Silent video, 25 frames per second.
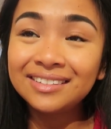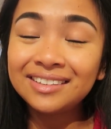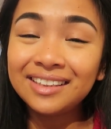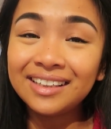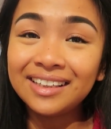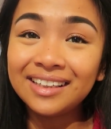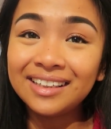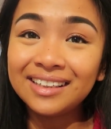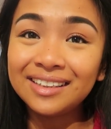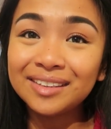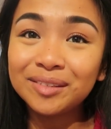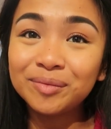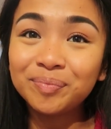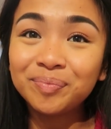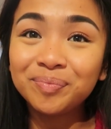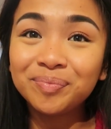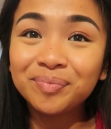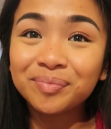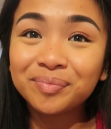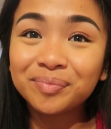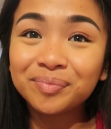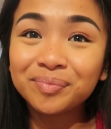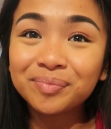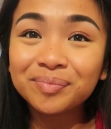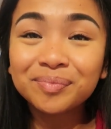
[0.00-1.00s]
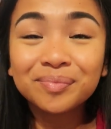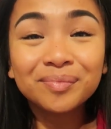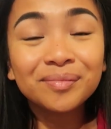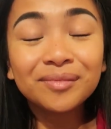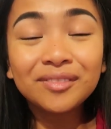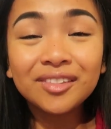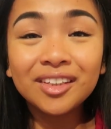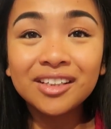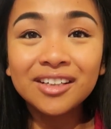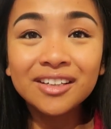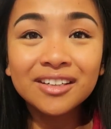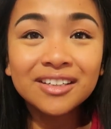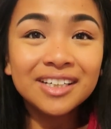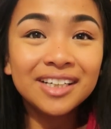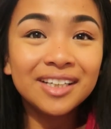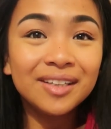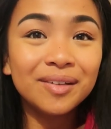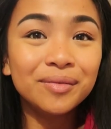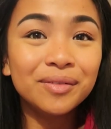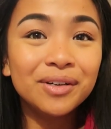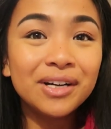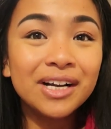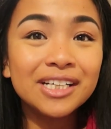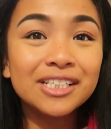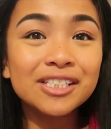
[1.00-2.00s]
yeah. All
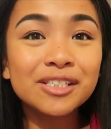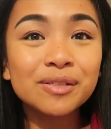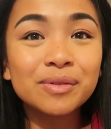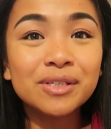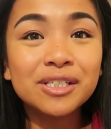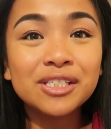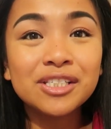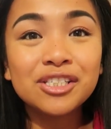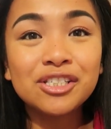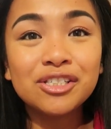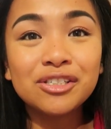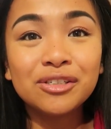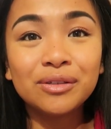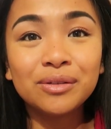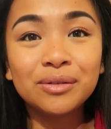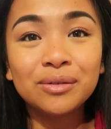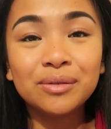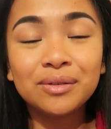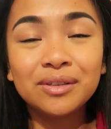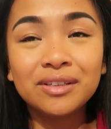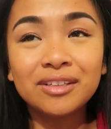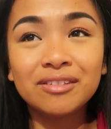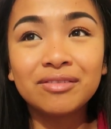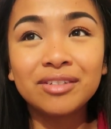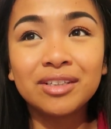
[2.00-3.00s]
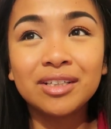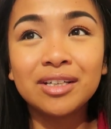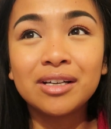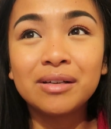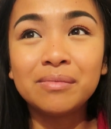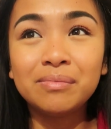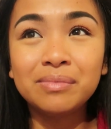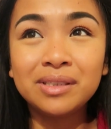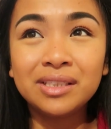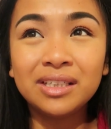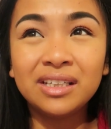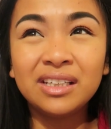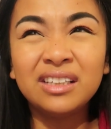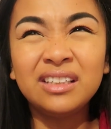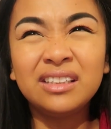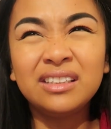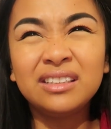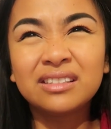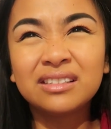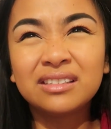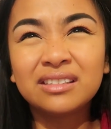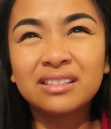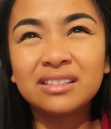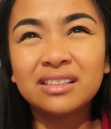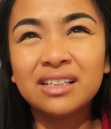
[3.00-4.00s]
right, well, I just wanted to give an
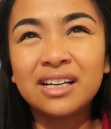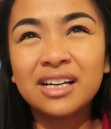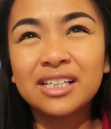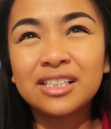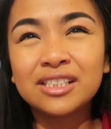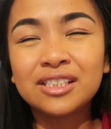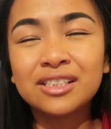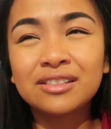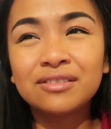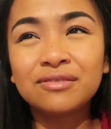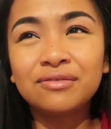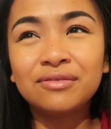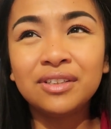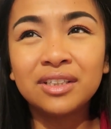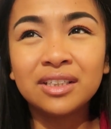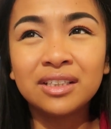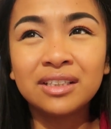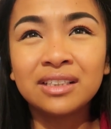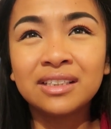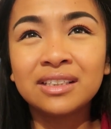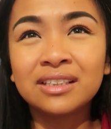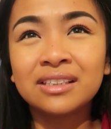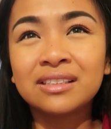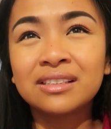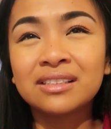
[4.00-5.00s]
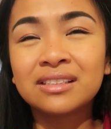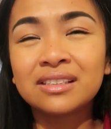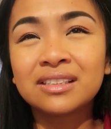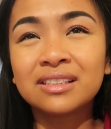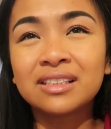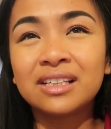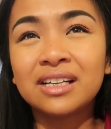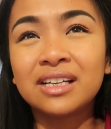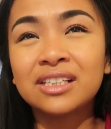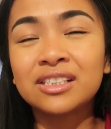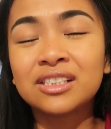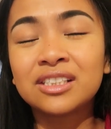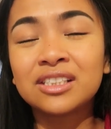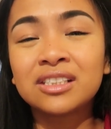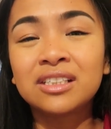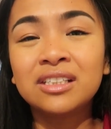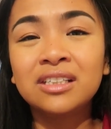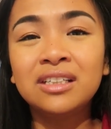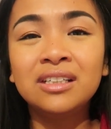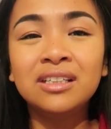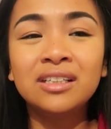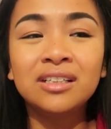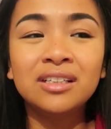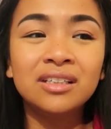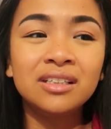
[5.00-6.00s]
update slash feeling slash
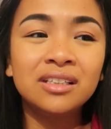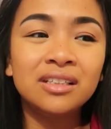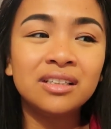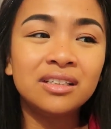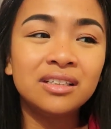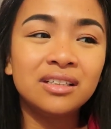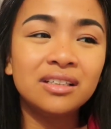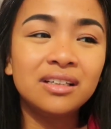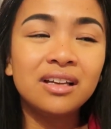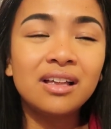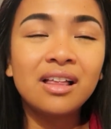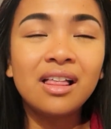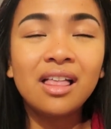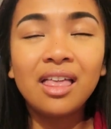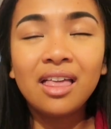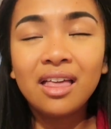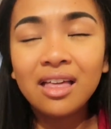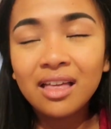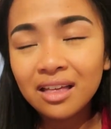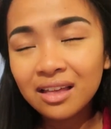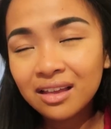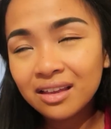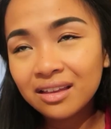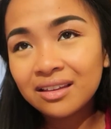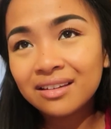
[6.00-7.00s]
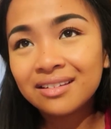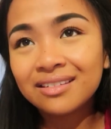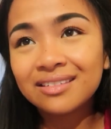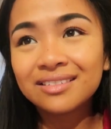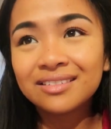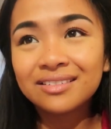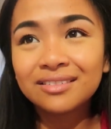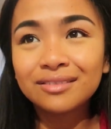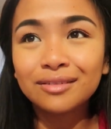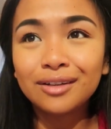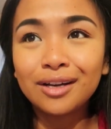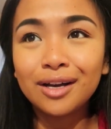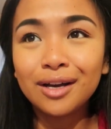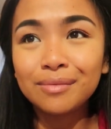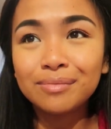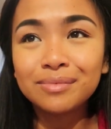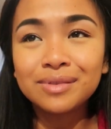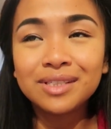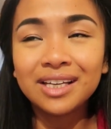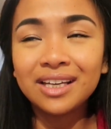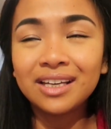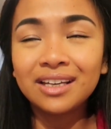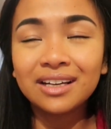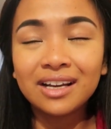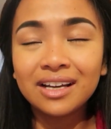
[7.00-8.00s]

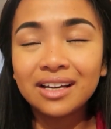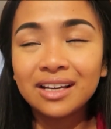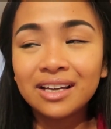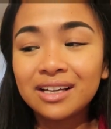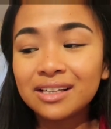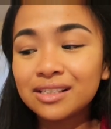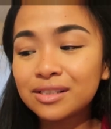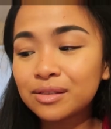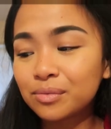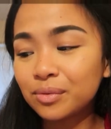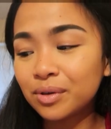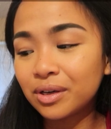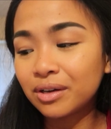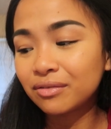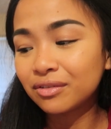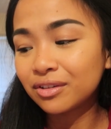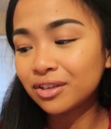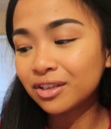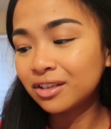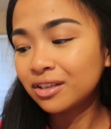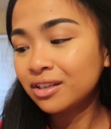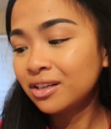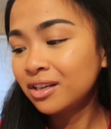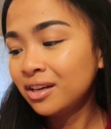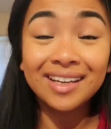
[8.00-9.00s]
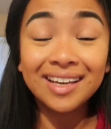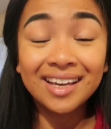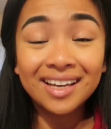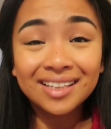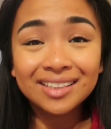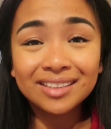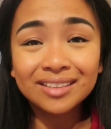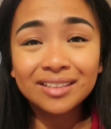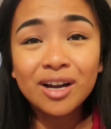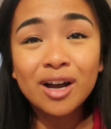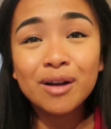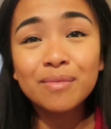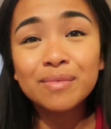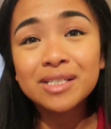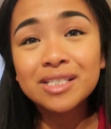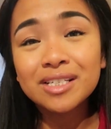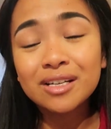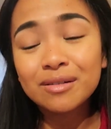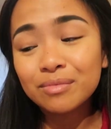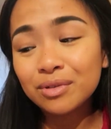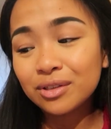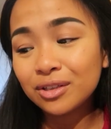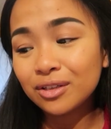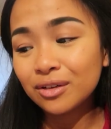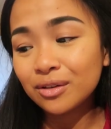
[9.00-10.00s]
update, I guess, whatever. Again, comment
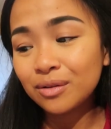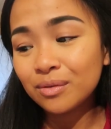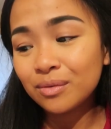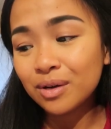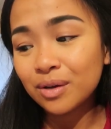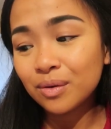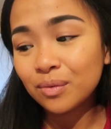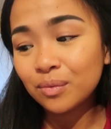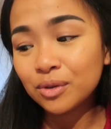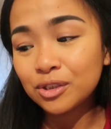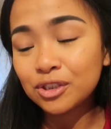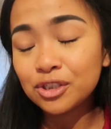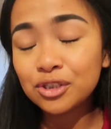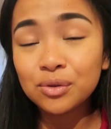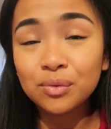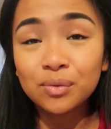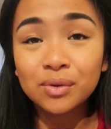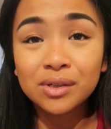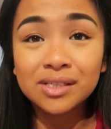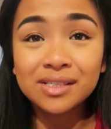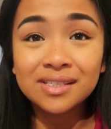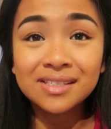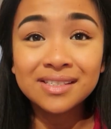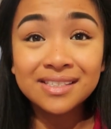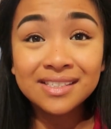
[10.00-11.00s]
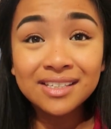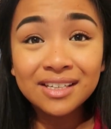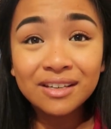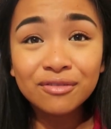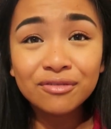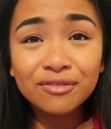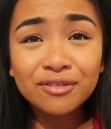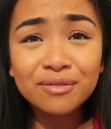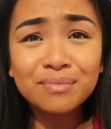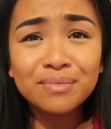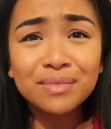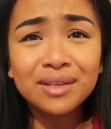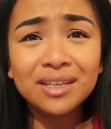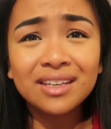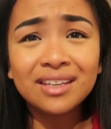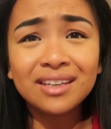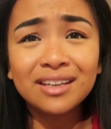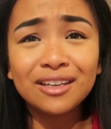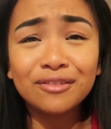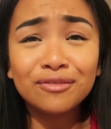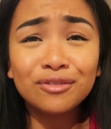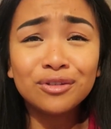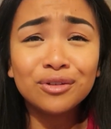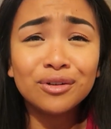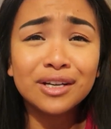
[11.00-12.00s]
down below on what you want to see from
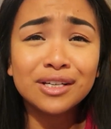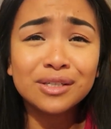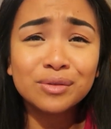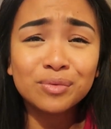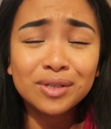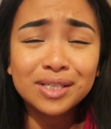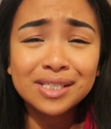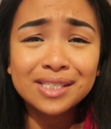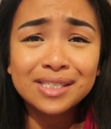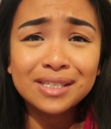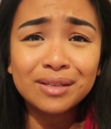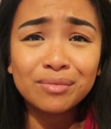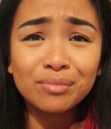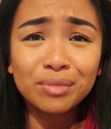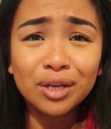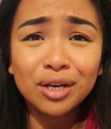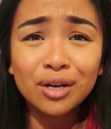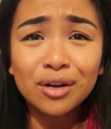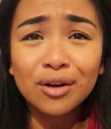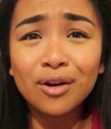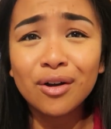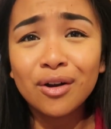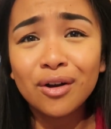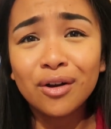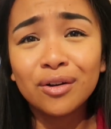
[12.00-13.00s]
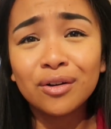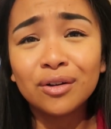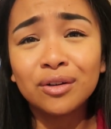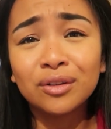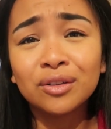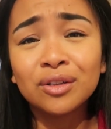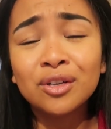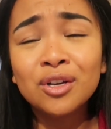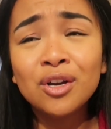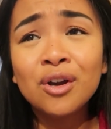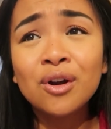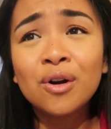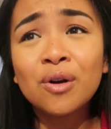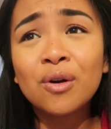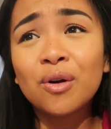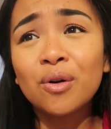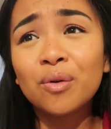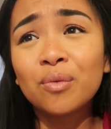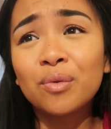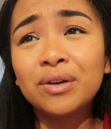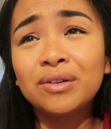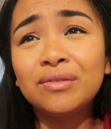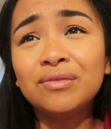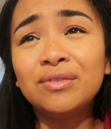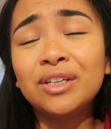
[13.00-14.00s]
me, if you guys want to see me at all,
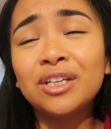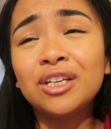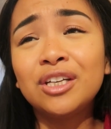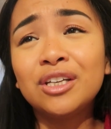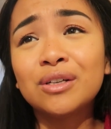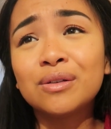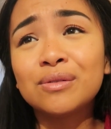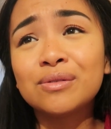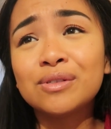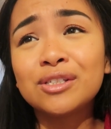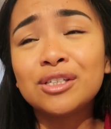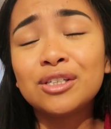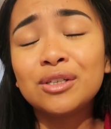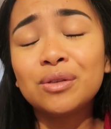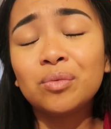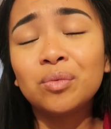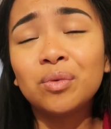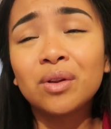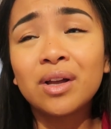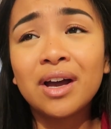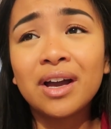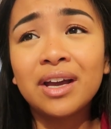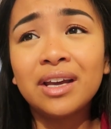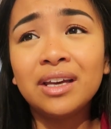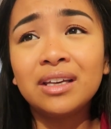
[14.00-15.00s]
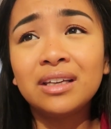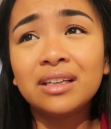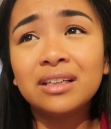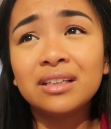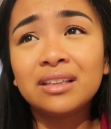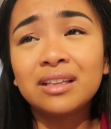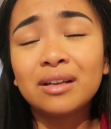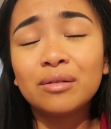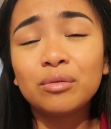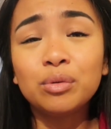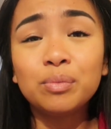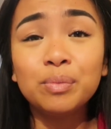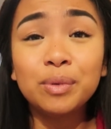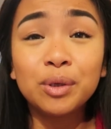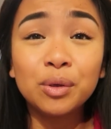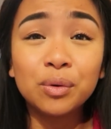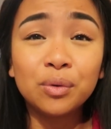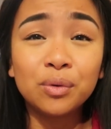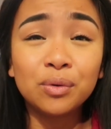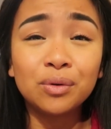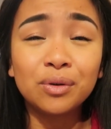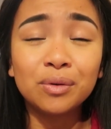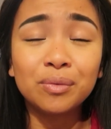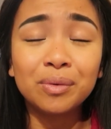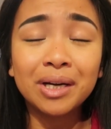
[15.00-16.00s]
or what videos that you like. That would be
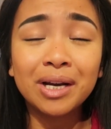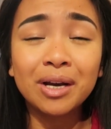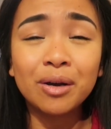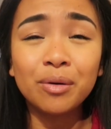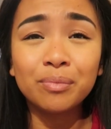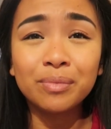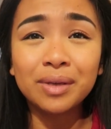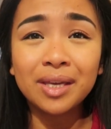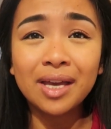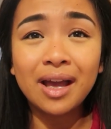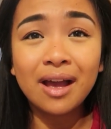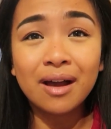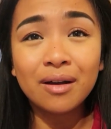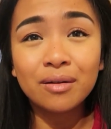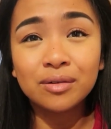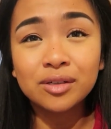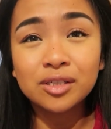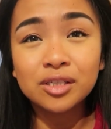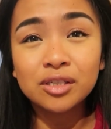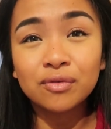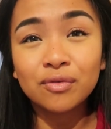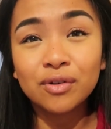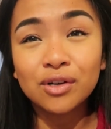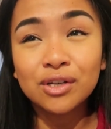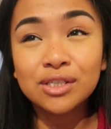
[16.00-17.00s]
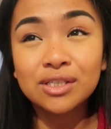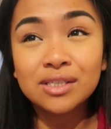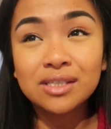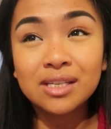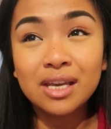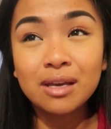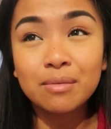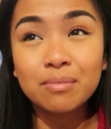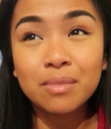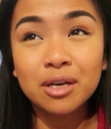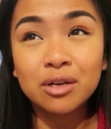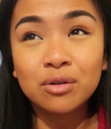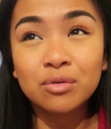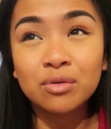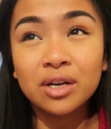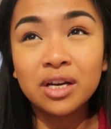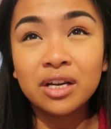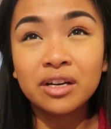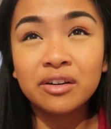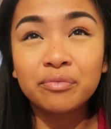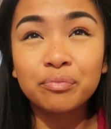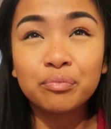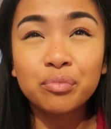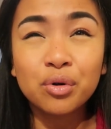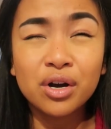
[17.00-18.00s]
cool. It would help me out as far as like my
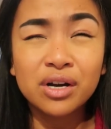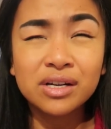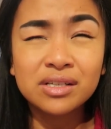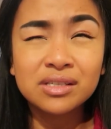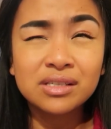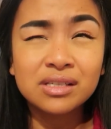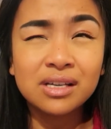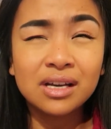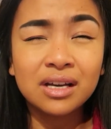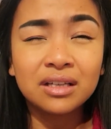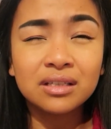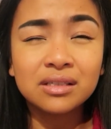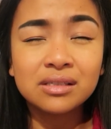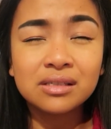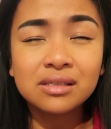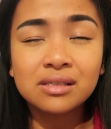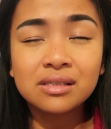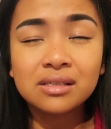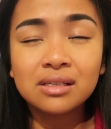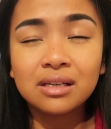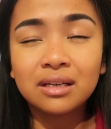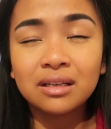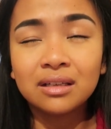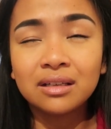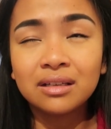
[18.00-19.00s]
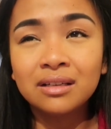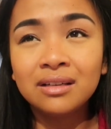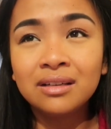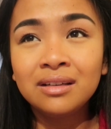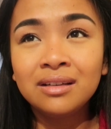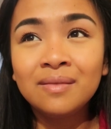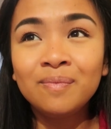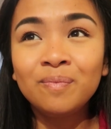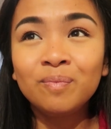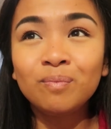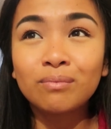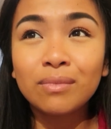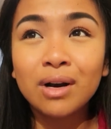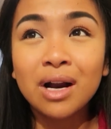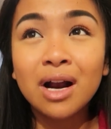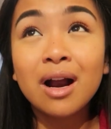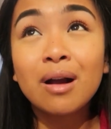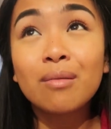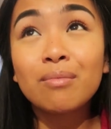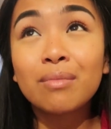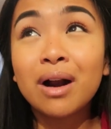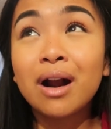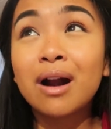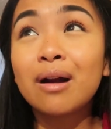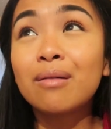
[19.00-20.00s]
creative process and
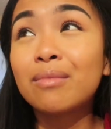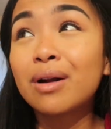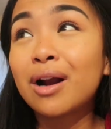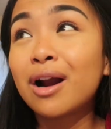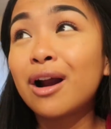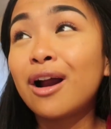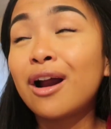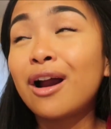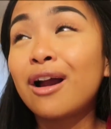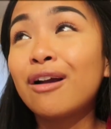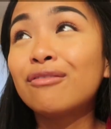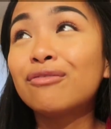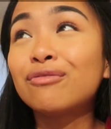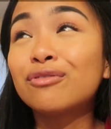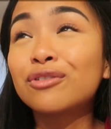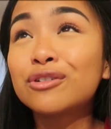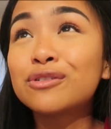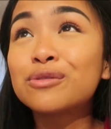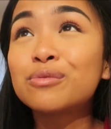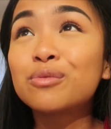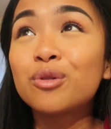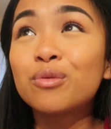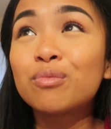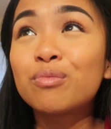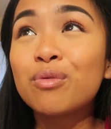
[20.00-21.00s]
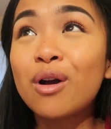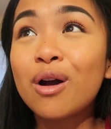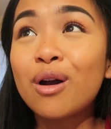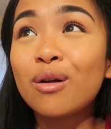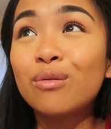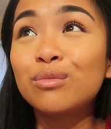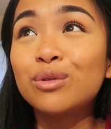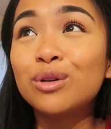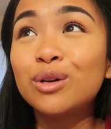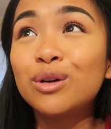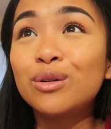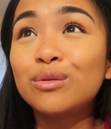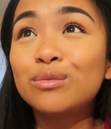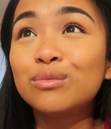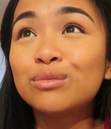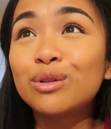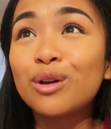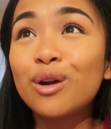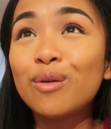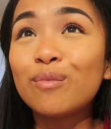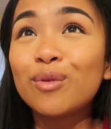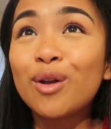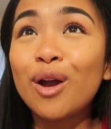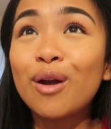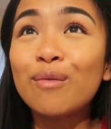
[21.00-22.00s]
First world problems.
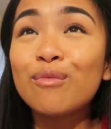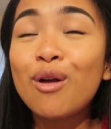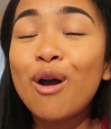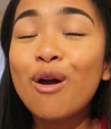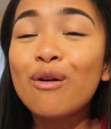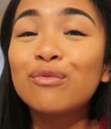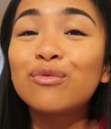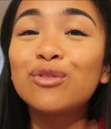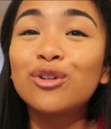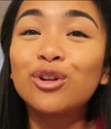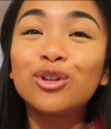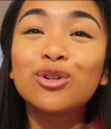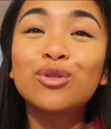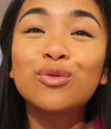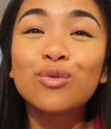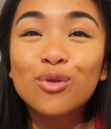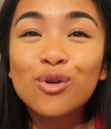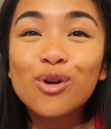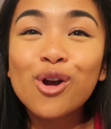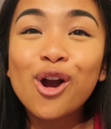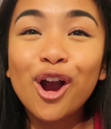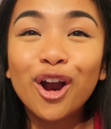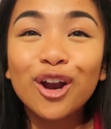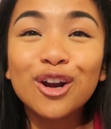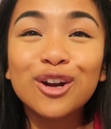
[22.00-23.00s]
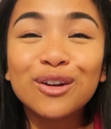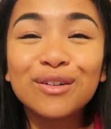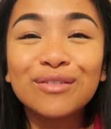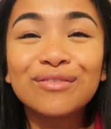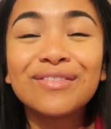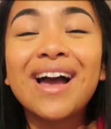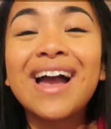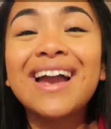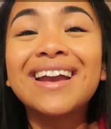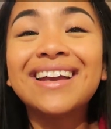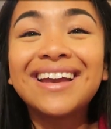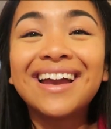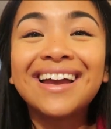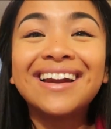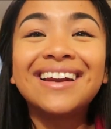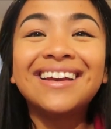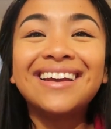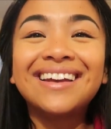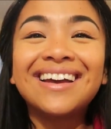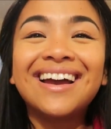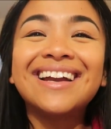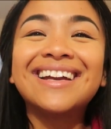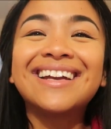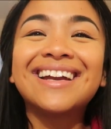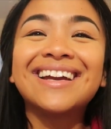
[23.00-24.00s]
I'm not feeling creative. I get
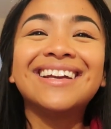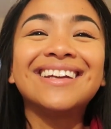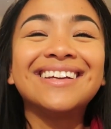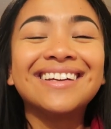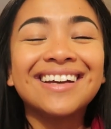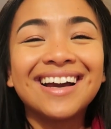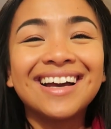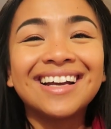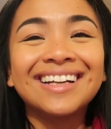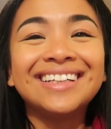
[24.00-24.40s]
it,